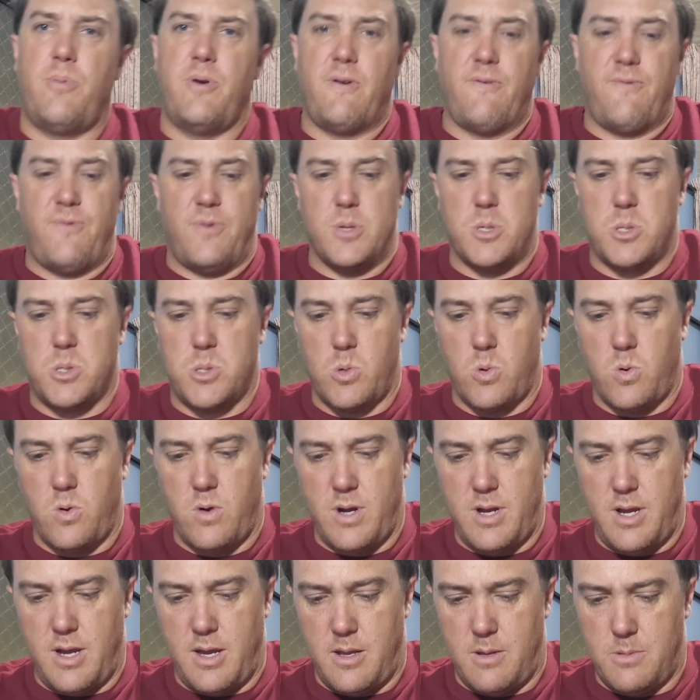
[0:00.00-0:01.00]
bit of the
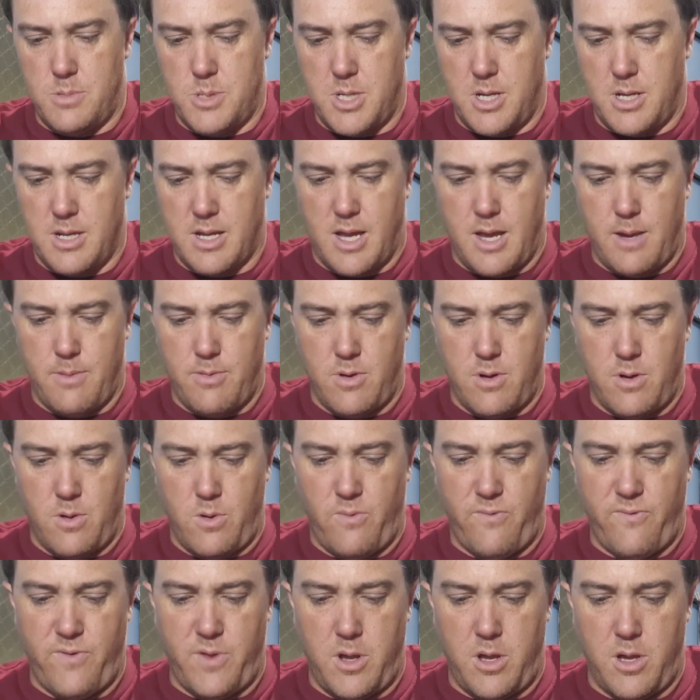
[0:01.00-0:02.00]
story, and I've had a couple of
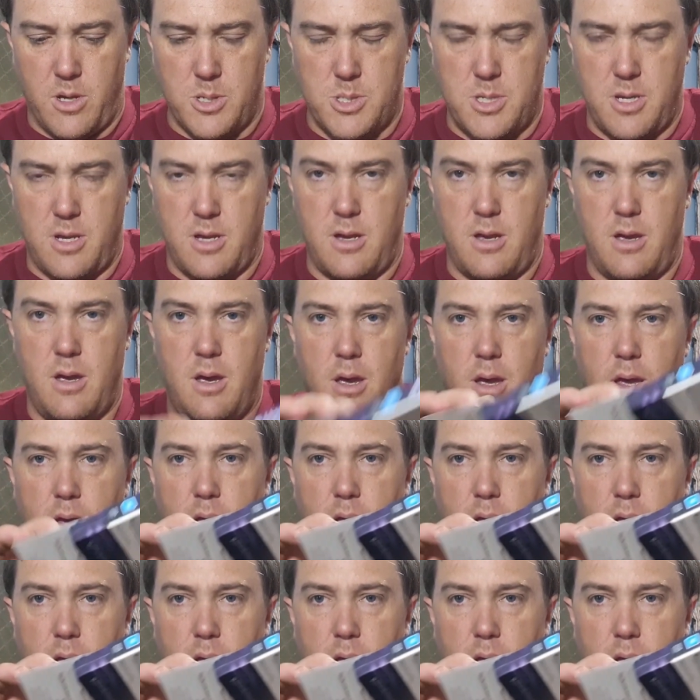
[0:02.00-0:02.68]
little videos there,